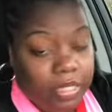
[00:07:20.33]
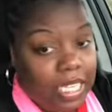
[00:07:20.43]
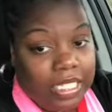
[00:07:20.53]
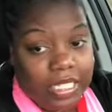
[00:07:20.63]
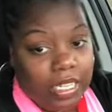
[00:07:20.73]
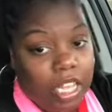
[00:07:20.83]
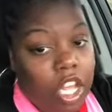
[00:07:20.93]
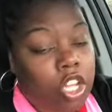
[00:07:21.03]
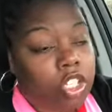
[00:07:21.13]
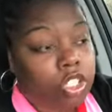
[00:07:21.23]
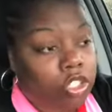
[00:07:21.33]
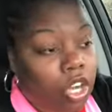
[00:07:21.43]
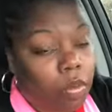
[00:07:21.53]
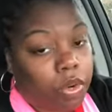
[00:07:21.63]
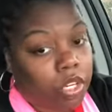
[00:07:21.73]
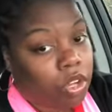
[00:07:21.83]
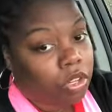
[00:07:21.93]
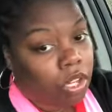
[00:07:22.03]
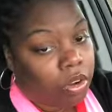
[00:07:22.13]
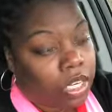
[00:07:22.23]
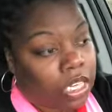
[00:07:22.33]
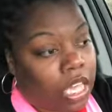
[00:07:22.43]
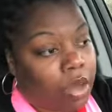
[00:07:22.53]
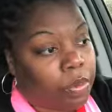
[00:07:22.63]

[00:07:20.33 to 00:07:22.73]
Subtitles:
That's it. You don't want to go longer than that,